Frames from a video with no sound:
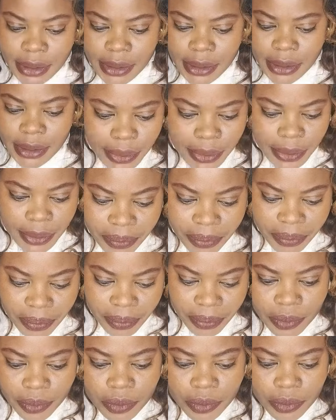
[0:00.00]

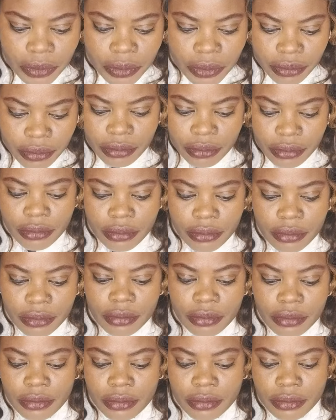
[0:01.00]

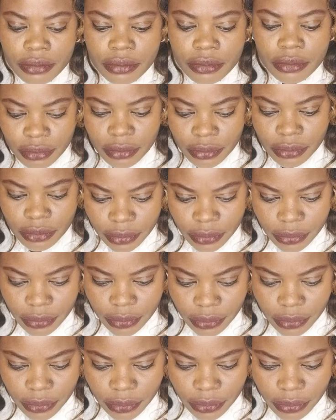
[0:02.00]

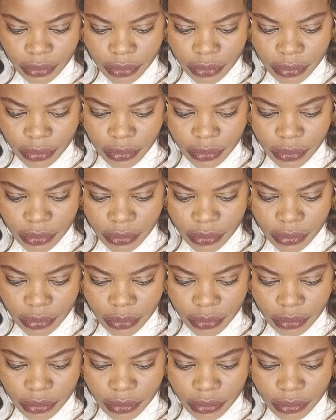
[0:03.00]

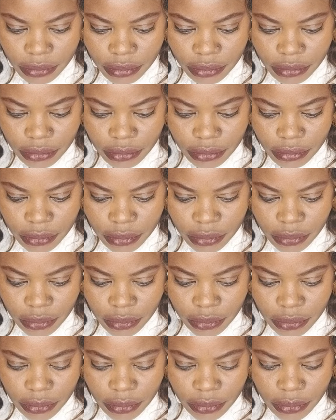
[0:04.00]

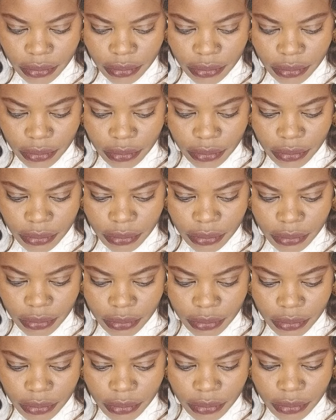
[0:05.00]

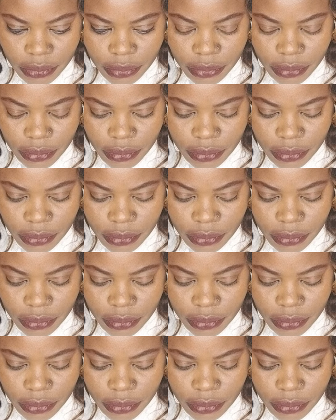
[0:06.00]
Nobody speaks.